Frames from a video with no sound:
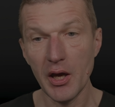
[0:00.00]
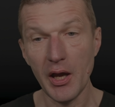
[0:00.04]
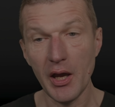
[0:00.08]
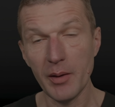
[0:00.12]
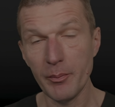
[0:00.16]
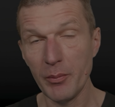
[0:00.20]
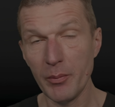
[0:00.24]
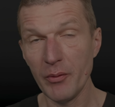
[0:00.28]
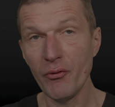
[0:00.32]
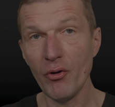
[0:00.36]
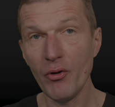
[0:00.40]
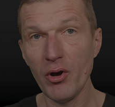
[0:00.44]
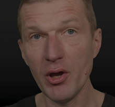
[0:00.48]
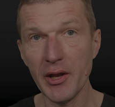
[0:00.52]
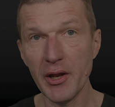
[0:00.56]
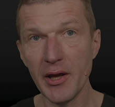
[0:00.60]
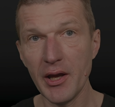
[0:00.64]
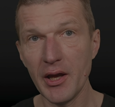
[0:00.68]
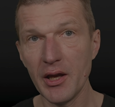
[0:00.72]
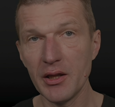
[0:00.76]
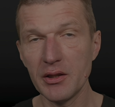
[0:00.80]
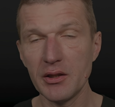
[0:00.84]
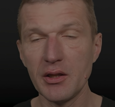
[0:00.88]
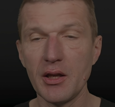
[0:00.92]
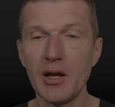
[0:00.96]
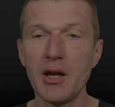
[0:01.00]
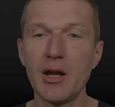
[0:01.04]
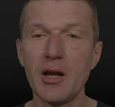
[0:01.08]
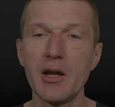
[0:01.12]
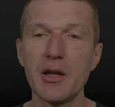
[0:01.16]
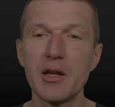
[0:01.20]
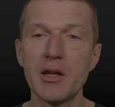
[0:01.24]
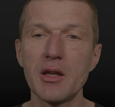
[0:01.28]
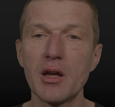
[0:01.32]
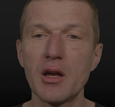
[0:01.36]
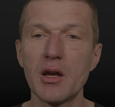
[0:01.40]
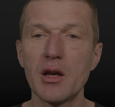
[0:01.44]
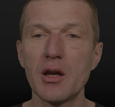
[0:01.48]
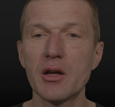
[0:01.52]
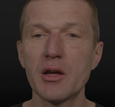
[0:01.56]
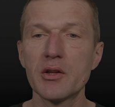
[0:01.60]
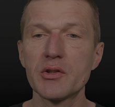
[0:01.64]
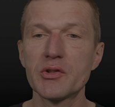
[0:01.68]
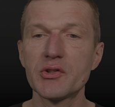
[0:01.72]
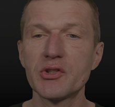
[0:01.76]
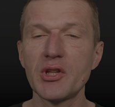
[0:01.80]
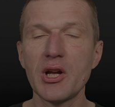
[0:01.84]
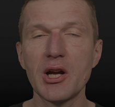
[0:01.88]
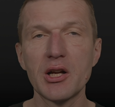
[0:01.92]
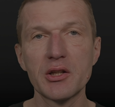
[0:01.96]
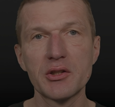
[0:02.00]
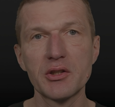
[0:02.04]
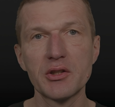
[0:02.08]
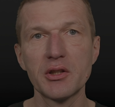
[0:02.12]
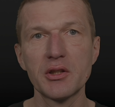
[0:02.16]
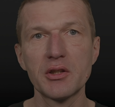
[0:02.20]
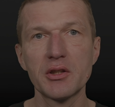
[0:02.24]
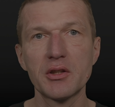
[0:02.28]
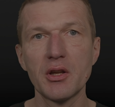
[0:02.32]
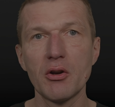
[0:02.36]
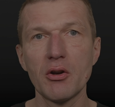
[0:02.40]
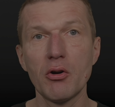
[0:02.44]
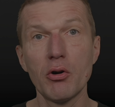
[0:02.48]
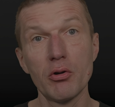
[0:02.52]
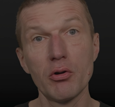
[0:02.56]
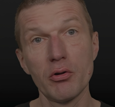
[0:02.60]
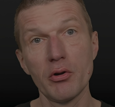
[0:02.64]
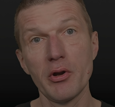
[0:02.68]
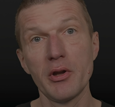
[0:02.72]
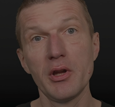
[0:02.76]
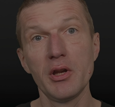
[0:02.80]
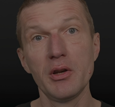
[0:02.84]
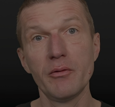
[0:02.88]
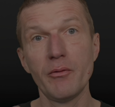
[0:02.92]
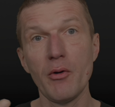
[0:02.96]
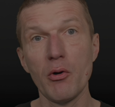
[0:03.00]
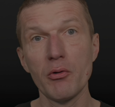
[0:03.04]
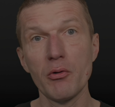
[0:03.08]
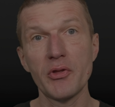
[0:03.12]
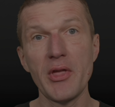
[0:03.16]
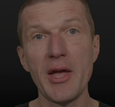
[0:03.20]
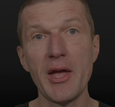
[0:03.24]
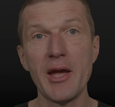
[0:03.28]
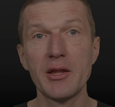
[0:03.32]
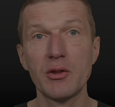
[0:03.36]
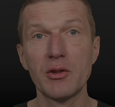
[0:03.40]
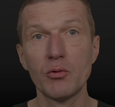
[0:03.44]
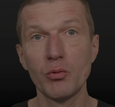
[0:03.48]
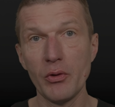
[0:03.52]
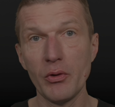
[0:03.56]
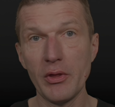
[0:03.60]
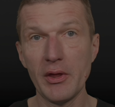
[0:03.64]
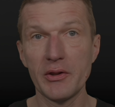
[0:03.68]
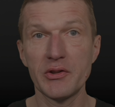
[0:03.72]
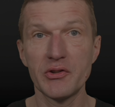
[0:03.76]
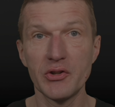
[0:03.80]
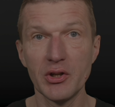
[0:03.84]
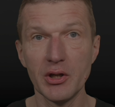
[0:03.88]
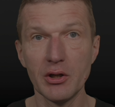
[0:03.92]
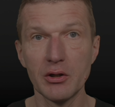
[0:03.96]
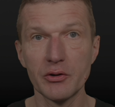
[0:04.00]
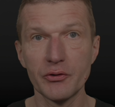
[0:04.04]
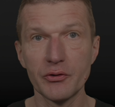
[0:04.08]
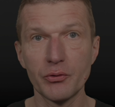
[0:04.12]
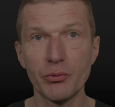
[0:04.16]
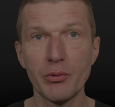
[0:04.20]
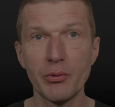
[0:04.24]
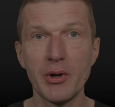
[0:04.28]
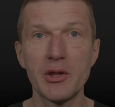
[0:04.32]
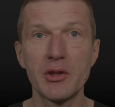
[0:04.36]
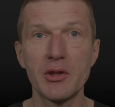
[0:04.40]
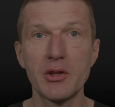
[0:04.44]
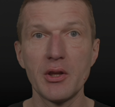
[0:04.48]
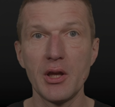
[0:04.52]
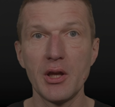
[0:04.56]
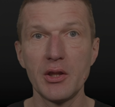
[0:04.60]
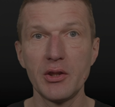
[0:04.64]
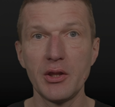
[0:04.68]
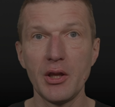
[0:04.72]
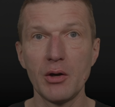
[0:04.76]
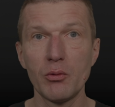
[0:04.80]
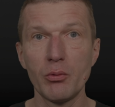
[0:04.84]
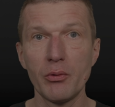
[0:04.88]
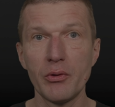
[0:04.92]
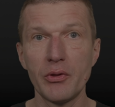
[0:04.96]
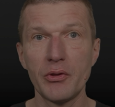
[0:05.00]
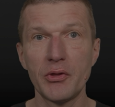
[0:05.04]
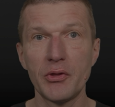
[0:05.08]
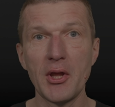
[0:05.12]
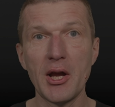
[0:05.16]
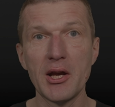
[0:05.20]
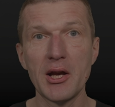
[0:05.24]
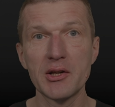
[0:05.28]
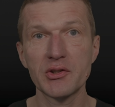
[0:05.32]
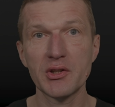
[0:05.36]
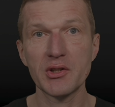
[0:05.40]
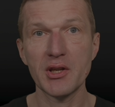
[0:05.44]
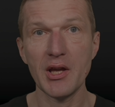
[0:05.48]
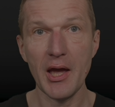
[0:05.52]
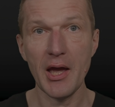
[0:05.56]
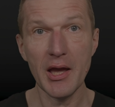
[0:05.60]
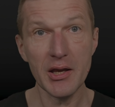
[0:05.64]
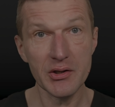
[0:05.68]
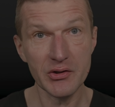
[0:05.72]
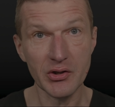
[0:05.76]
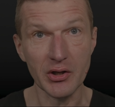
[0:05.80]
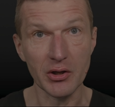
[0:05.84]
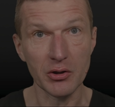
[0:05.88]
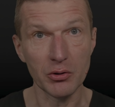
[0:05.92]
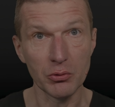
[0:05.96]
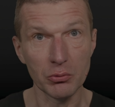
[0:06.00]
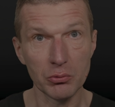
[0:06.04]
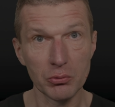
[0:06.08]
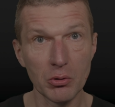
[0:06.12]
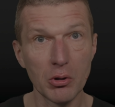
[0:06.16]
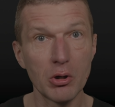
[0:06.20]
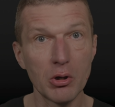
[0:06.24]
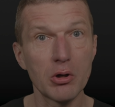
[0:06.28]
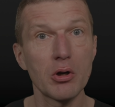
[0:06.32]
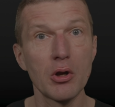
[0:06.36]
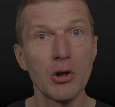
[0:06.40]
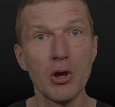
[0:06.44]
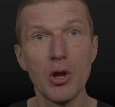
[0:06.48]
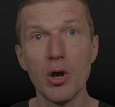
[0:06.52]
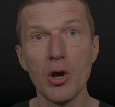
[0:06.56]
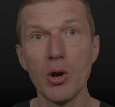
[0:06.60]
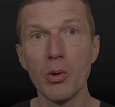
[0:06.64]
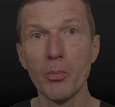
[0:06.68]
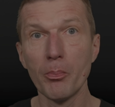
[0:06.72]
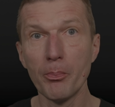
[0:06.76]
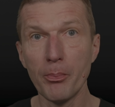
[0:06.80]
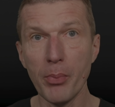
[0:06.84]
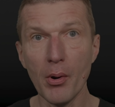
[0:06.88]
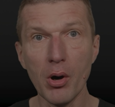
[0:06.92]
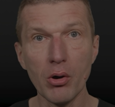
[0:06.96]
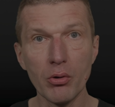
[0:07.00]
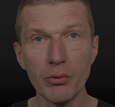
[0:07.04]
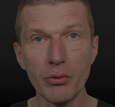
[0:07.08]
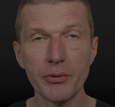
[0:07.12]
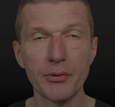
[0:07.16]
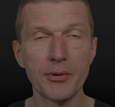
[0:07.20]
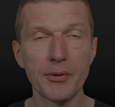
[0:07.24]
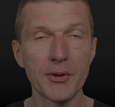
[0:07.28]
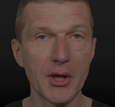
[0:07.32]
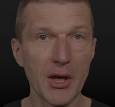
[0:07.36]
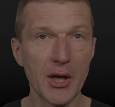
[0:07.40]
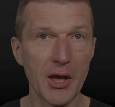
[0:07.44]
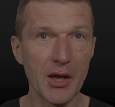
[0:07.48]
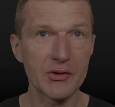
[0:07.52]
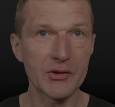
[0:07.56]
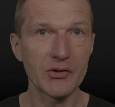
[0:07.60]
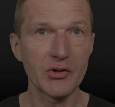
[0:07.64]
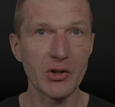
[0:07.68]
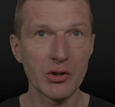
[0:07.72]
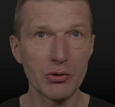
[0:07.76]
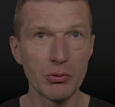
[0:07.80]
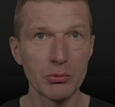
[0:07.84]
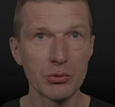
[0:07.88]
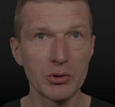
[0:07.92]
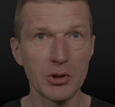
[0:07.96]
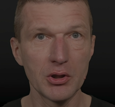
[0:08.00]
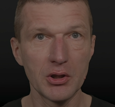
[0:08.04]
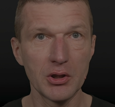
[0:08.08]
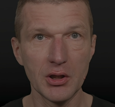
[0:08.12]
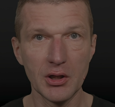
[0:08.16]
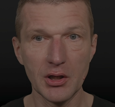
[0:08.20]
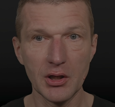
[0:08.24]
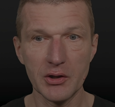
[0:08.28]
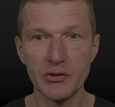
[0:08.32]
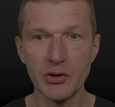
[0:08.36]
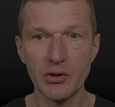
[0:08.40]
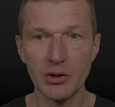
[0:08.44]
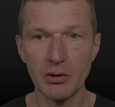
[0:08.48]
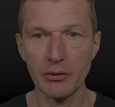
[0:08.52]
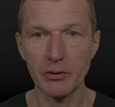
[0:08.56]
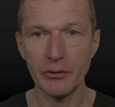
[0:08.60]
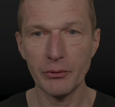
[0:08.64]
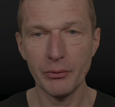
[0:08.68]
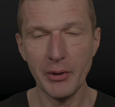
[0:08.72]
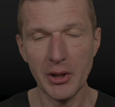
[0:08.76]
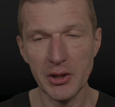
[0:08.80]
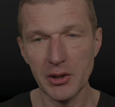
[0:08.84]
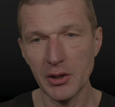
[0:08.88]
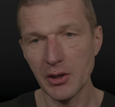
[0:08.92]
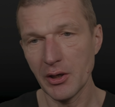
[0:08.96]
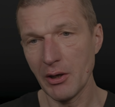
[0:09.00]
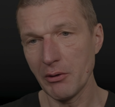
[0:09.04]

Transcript: And before that, I uh, started or invoked that with a single thread and then with task executor, both executed in a single thread.